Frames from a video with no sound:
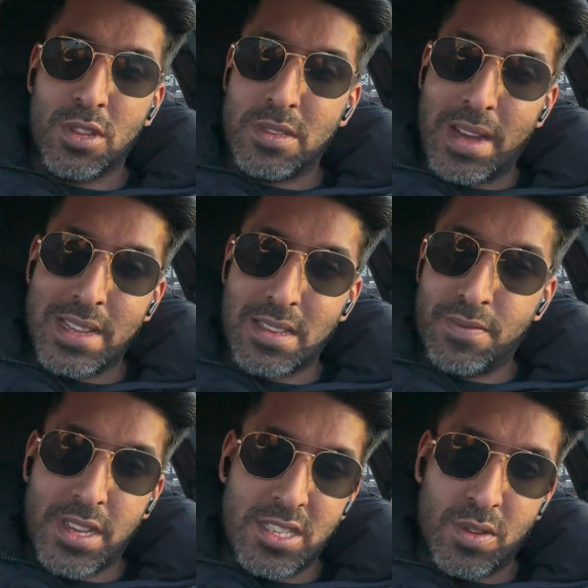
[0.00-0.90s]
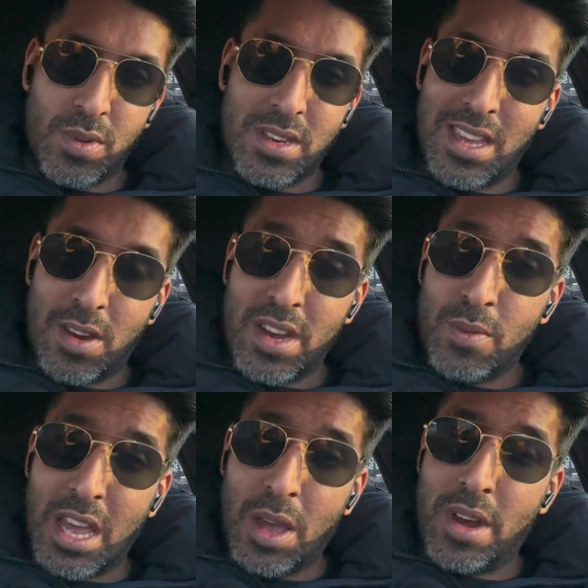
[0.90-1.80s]
an automatic feature in here
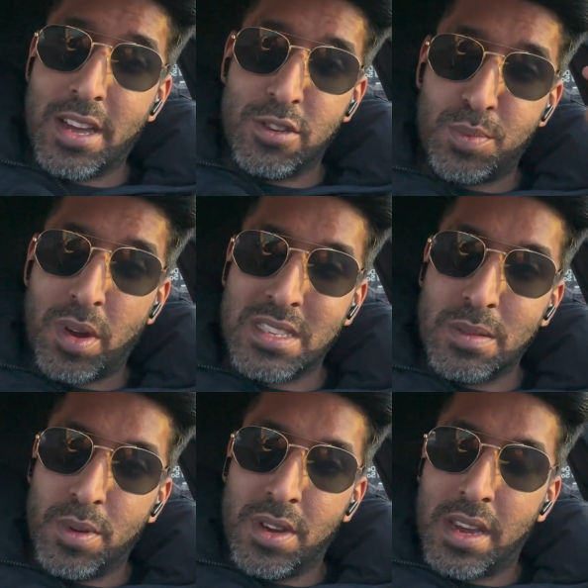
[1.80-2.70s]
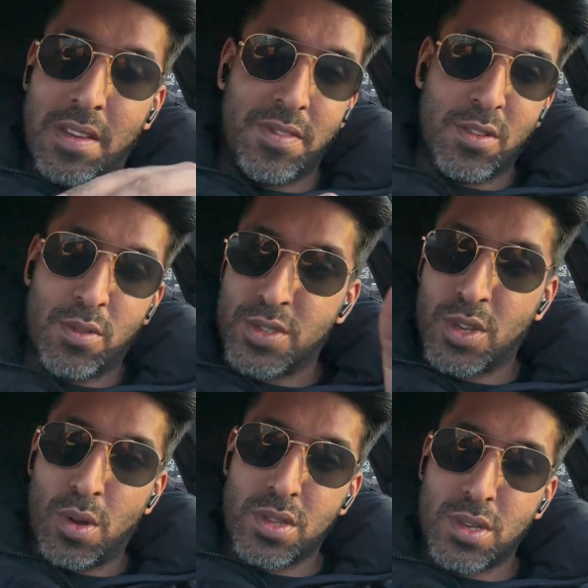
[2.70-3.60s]
anywhere where I can just press a button and everything
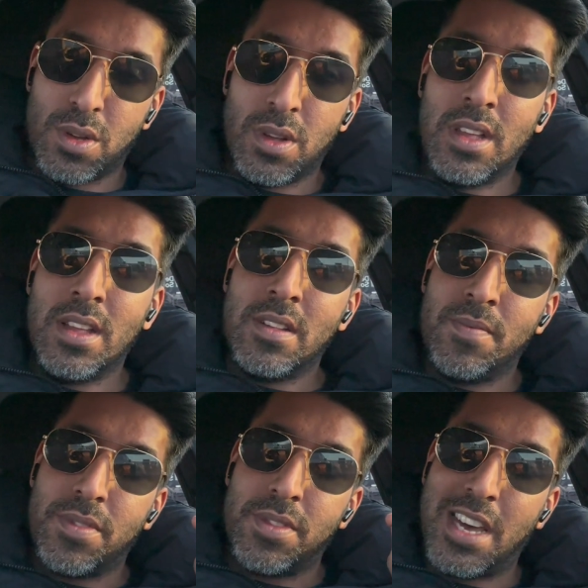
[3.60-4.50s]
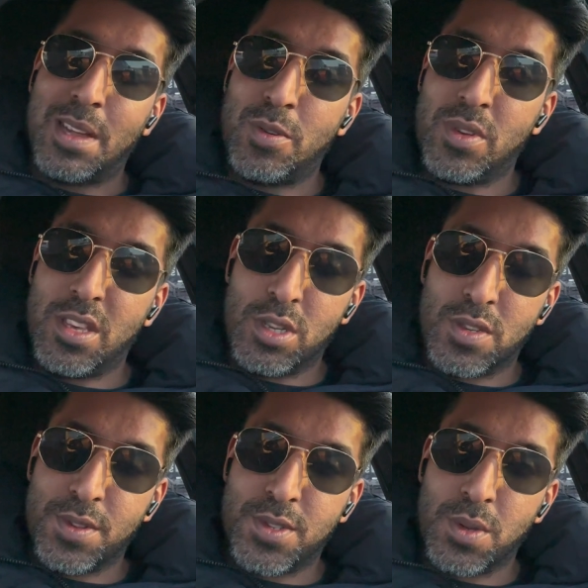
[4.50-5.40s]
goes to auto, that'd be really
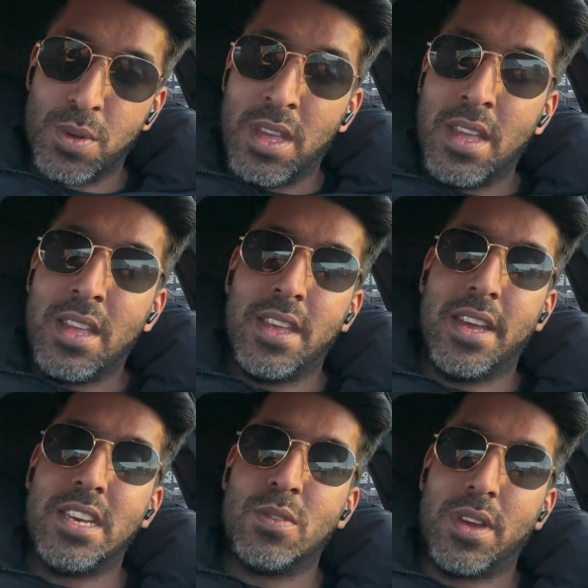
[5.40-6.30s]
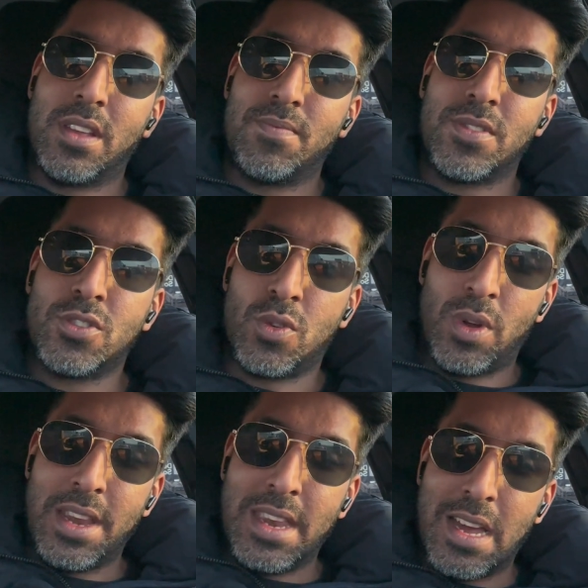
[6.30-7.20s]
useful too. Anyway, so
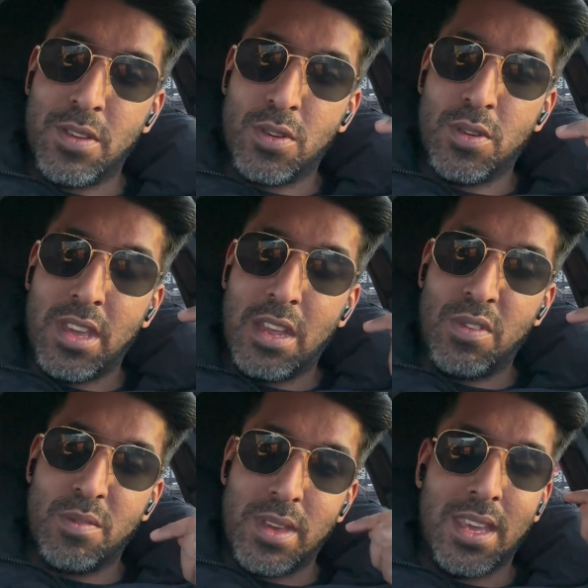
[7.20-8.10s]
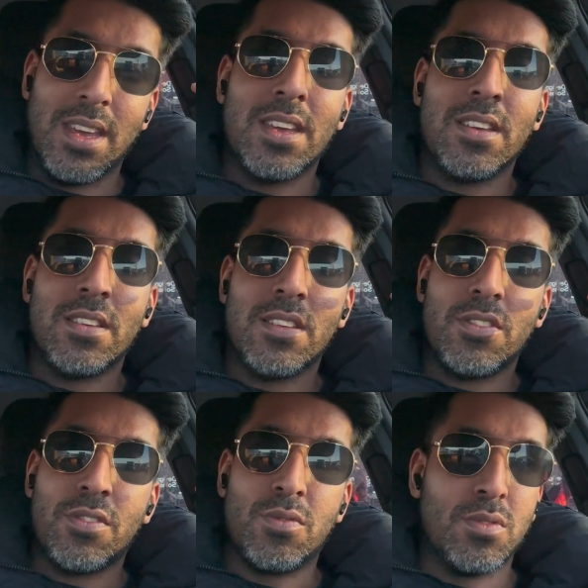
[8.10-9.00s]
right now you're hearing me
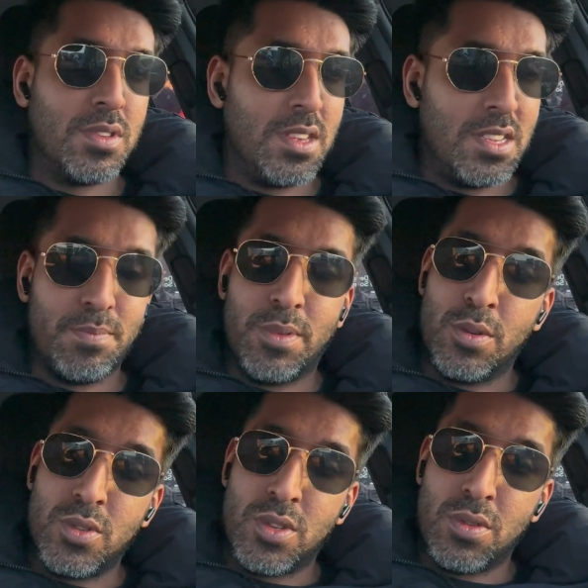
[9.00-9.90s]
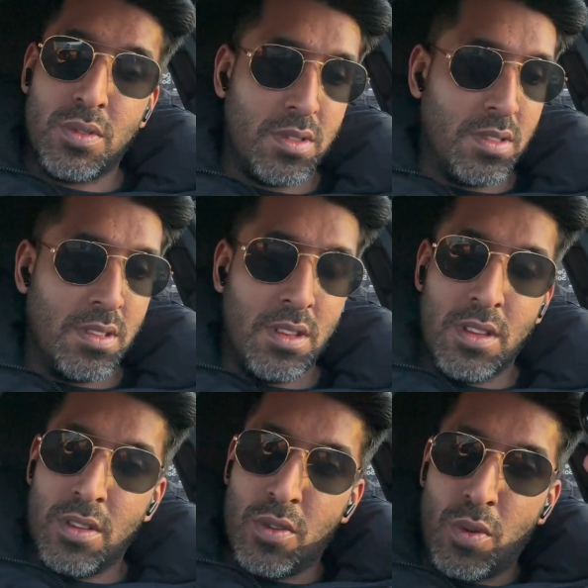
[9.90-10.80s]
through these Bluetooth
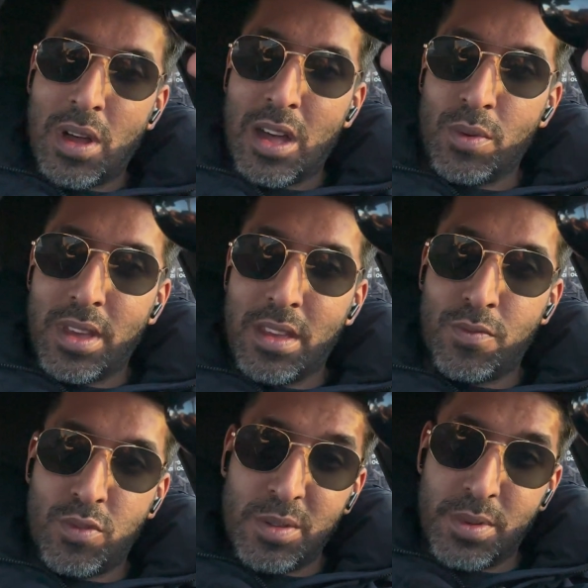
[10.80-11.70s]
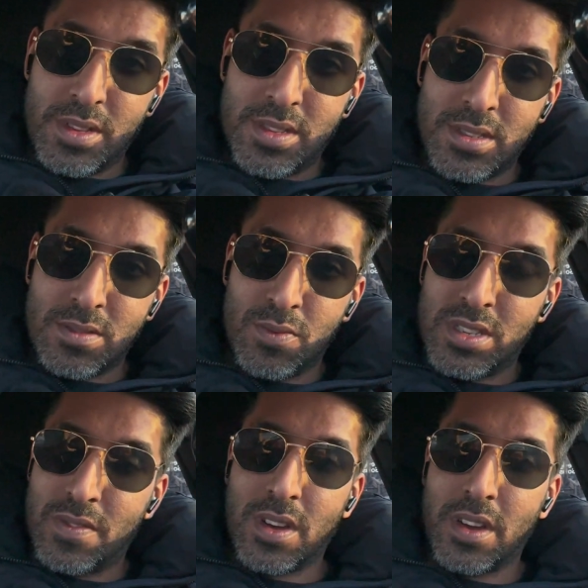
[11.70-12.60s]
Huawei FreeBuds,
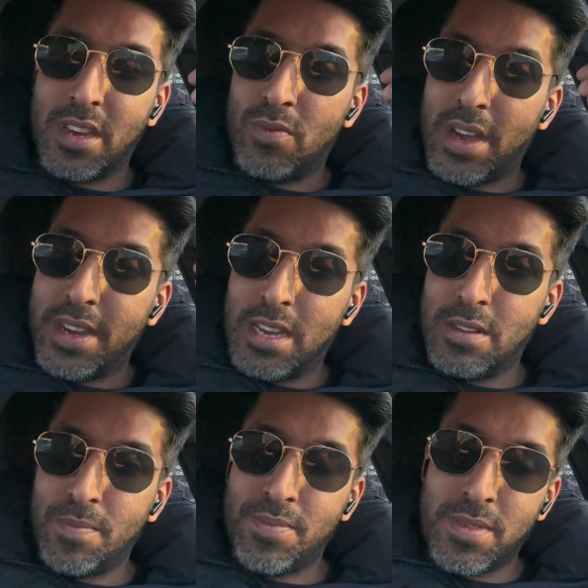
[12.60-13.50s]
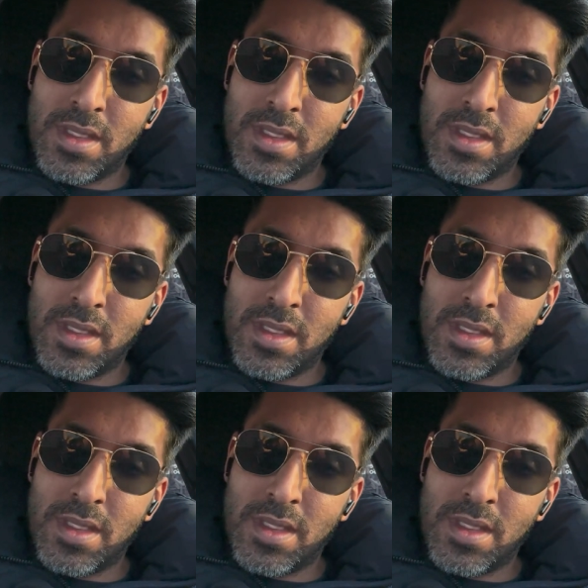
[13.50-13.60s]
which I've got in right now.